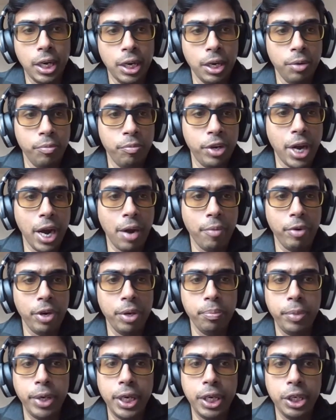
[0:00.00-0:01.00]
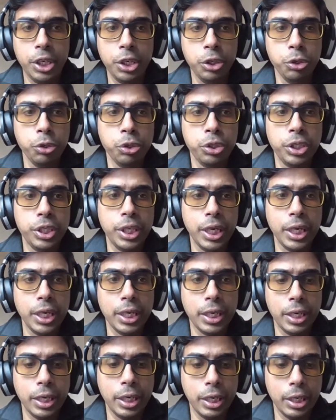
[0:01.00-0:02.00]
we haven't been
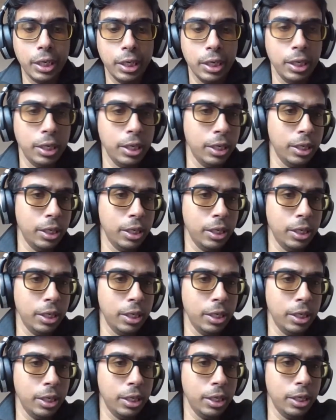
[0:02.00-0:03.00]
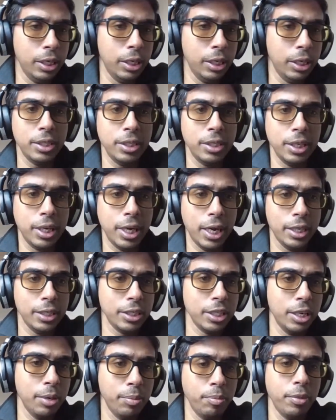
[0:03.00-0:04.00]
using schemas as
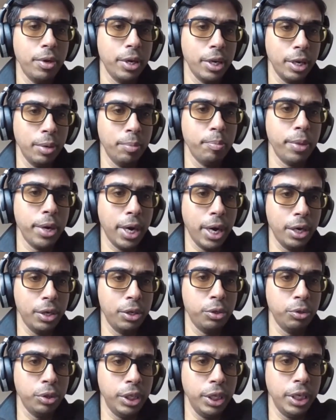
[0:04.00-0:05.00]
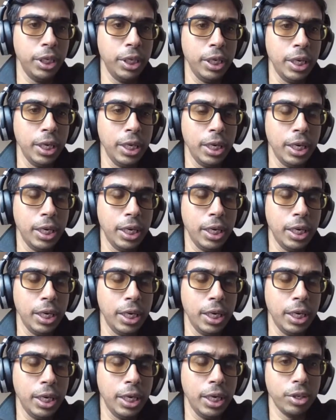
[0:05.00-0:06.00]
compared to the
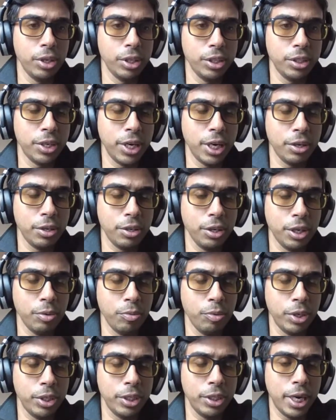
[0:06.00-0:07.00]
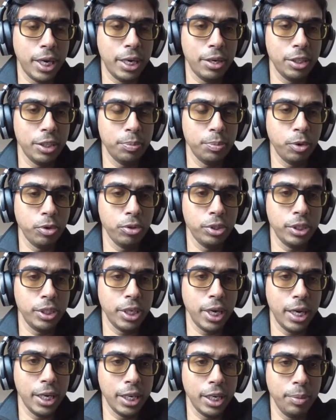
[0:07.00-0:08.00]
synchronous request and response
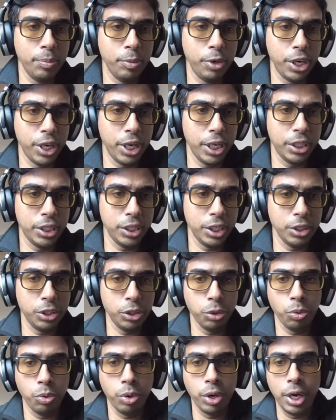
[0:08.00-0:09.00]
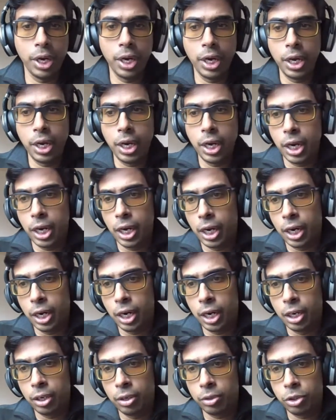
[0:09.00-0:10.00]
style communication. So,
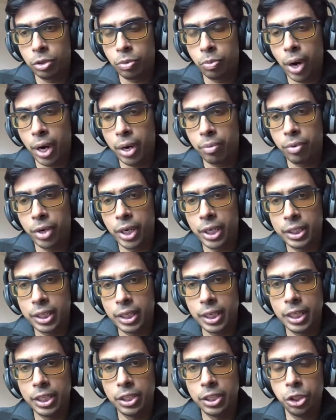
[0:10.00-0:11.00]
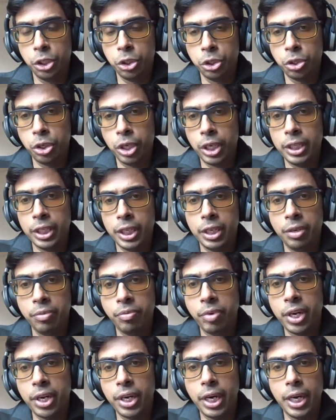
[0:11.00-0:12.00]
so one reason is usually the
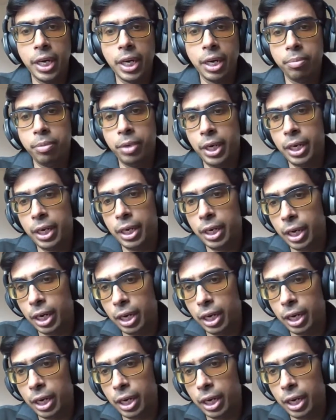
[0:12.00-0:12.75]
event data being